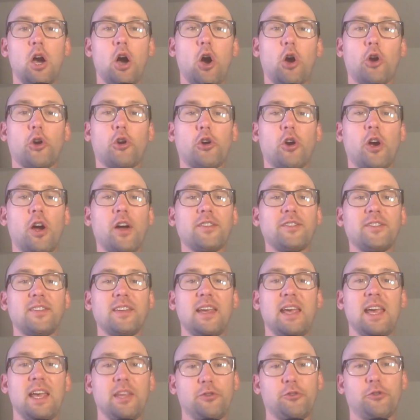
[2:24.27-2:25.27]
Across
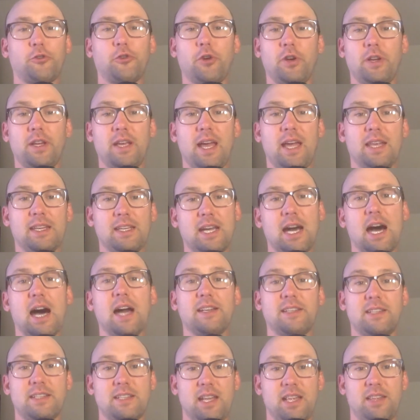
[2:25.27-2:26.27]
history and
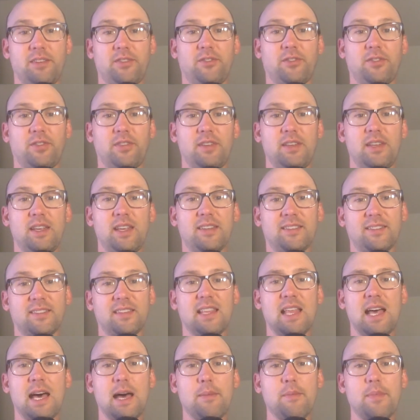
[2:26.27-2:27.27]
continents,
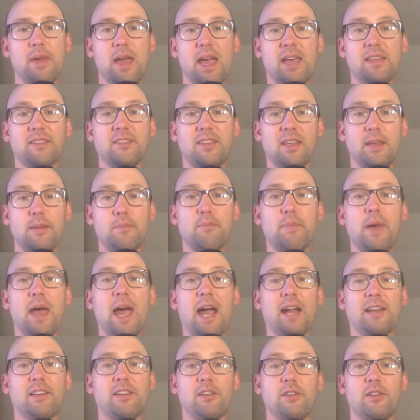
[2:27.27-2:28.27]
Islam has
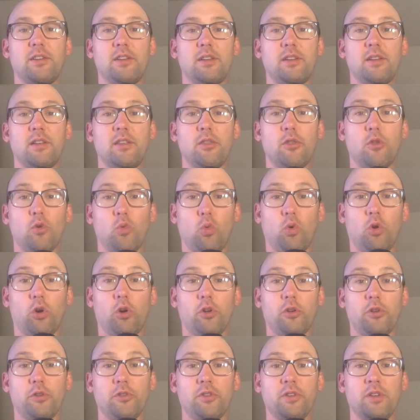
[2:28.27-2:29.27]
impacted the
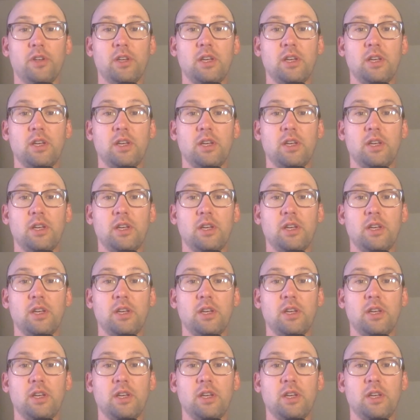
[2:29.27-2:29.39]
world